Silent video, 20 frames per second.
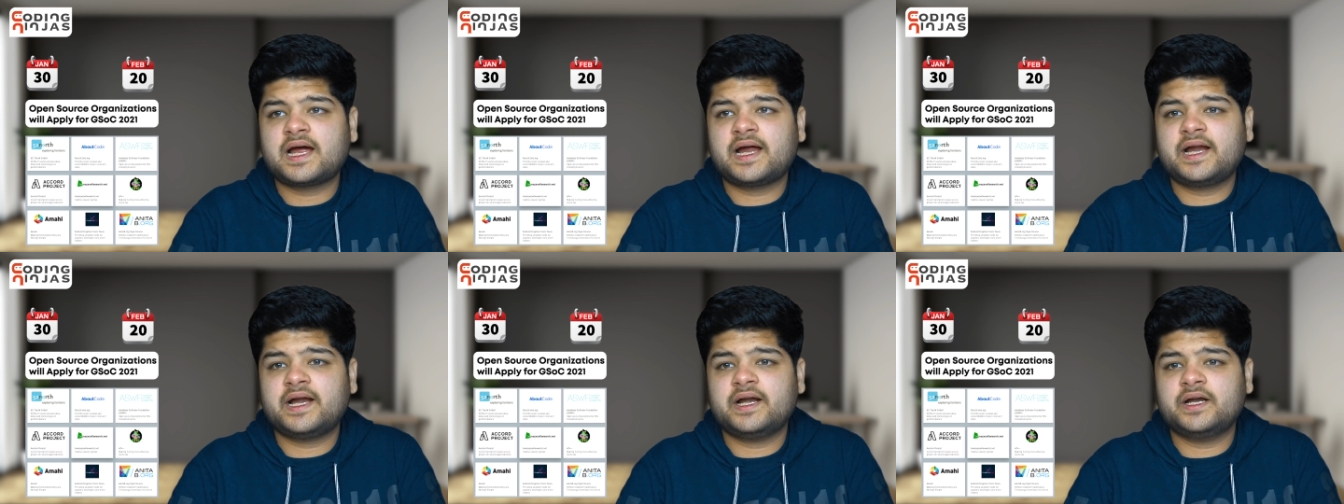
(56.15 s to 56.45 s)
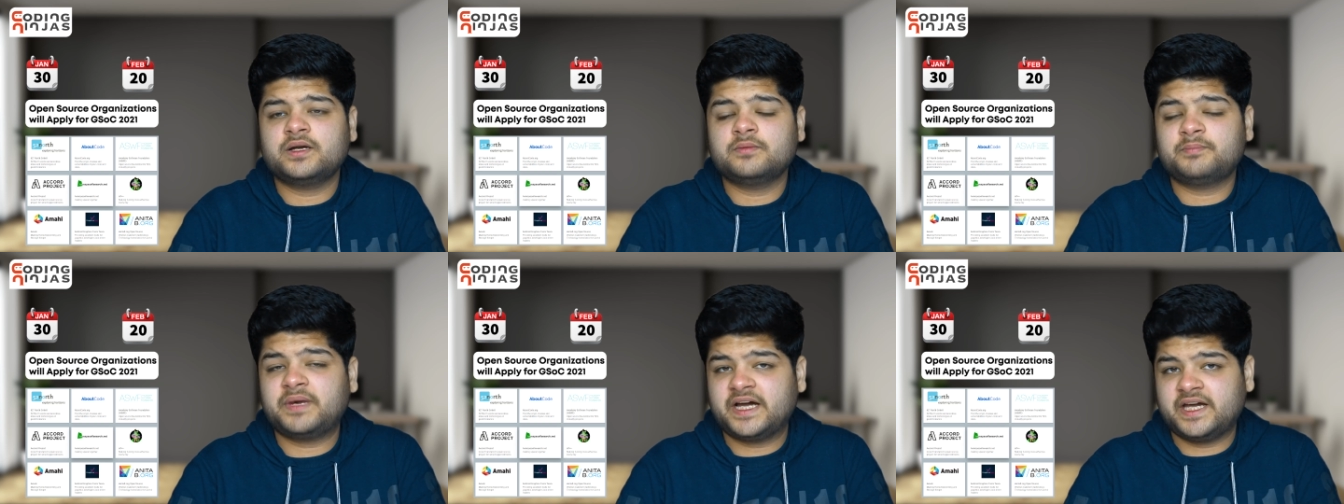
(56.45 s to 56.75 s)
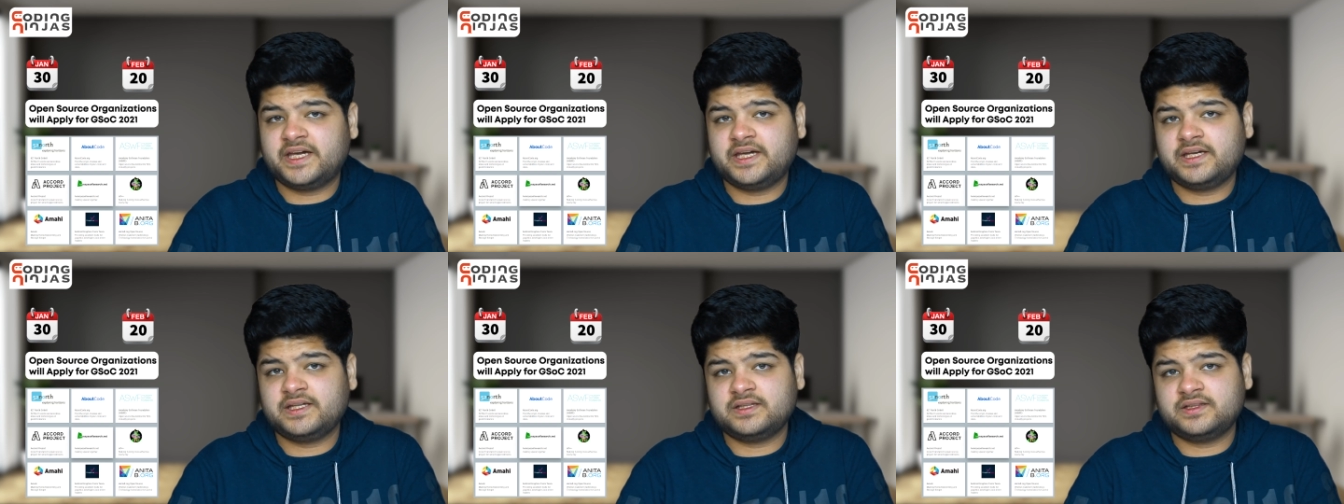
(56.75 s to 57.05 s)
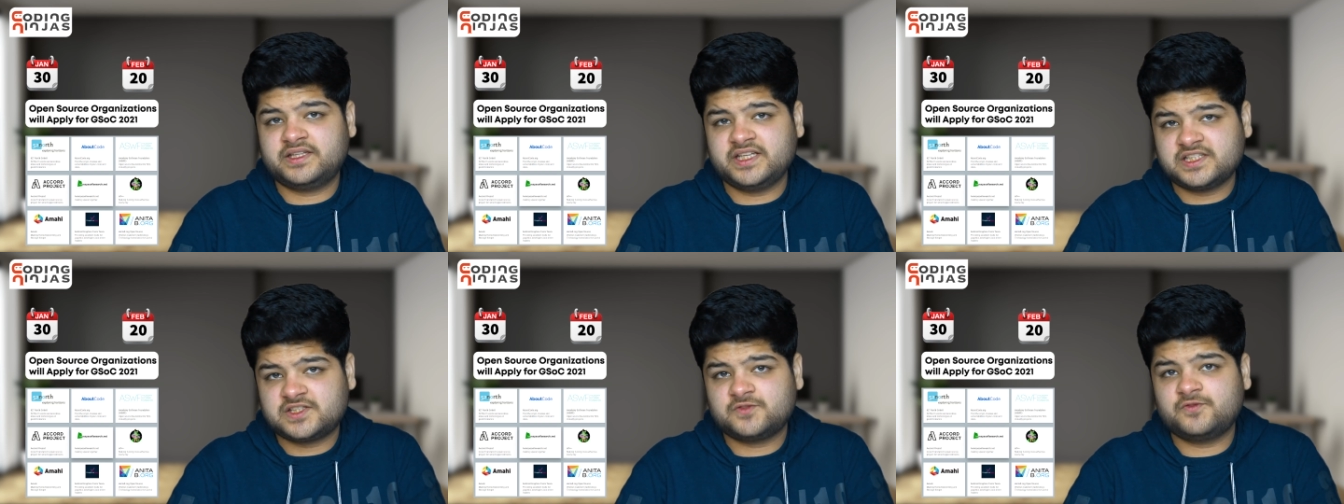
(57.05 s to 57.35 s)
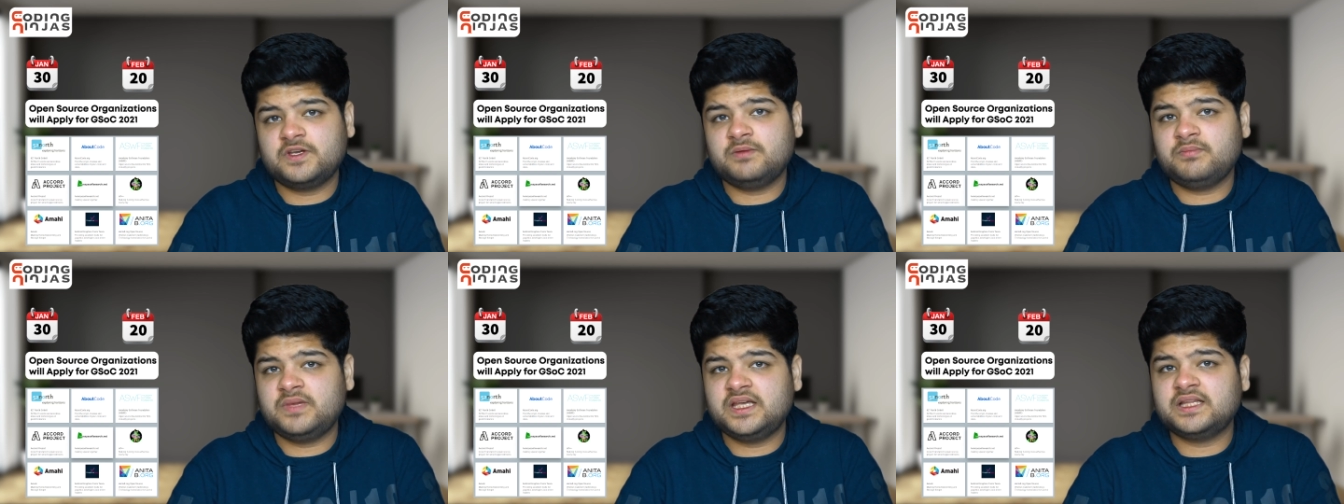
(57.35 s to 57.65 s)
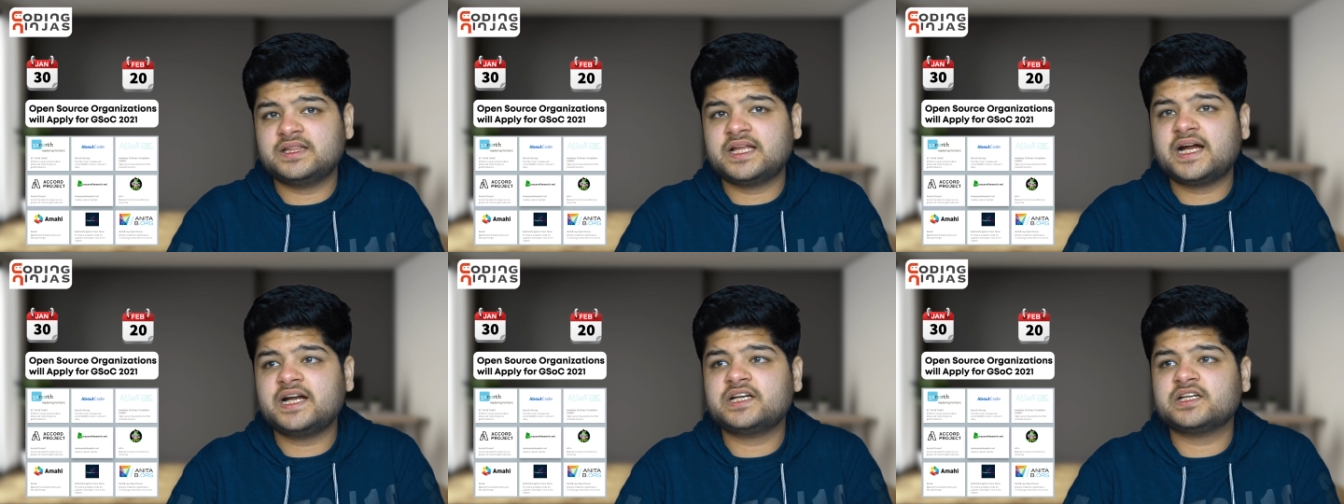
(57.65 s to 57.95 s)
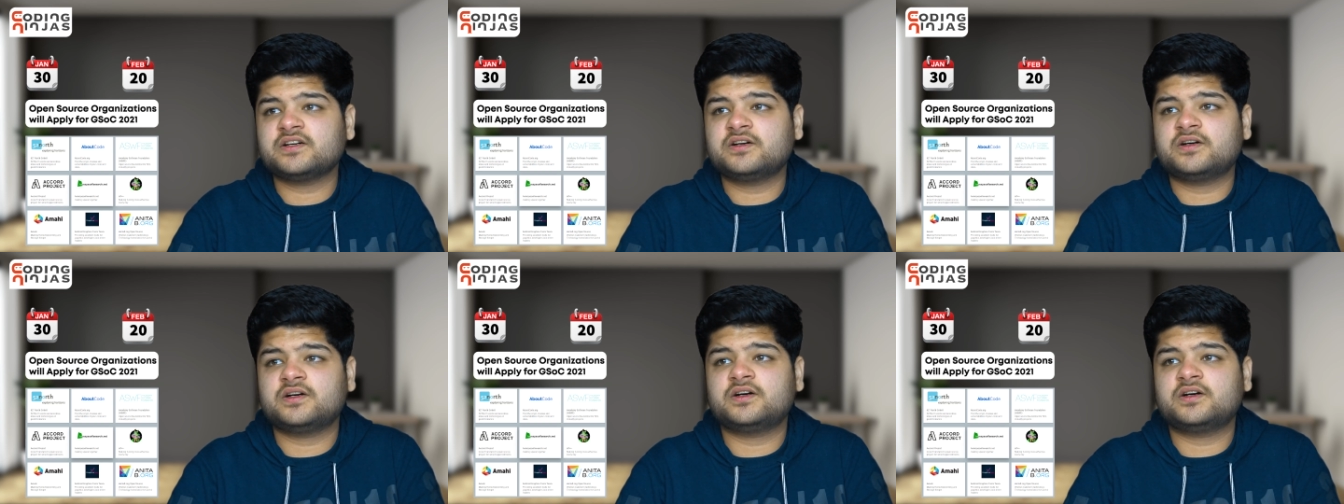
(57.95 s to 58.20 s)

and by this we mean that